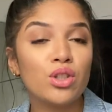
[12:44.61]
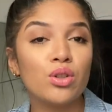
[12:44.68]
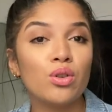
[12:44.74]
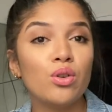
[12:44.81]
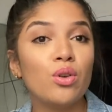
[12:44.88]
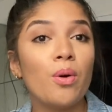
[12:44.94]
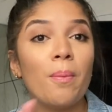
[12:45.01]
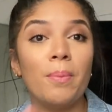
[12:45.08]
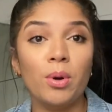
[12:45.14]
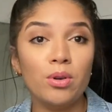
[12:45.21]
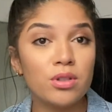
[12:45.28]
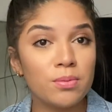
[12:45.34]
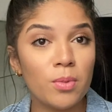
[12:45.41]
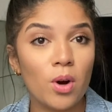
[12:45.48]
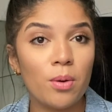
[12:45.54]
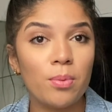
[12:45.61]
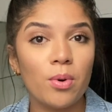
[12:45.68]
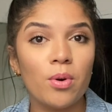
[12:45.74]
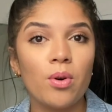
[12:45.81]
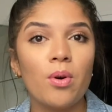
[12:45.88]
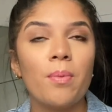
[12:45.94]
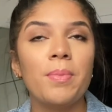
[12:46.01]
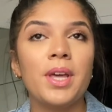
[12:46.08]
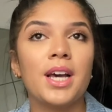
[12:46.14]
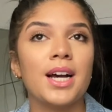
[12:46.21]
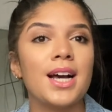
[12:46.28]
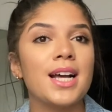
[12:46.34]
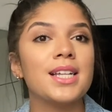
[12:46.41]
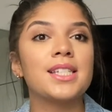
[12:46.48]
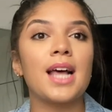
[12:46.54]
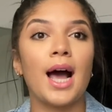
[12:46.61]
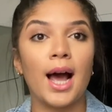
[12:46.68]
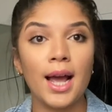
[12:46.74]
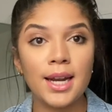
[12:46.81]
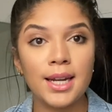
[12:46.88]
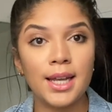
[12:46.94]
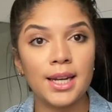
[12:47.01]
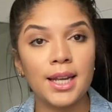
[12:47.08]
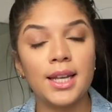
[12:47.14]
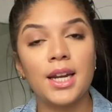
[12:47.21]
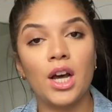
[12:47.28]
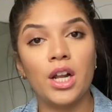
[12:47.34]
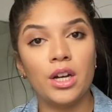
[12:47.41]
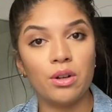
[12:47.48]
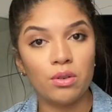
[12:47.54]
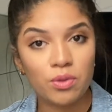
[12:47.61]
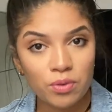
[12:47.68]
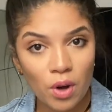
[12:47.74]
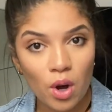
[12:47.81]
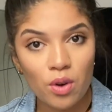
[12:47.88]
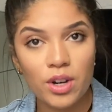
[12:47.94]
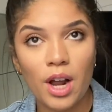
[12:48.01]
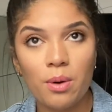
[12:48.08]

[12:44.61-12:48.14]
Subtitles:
to Boost Mobile because I needed a new phone.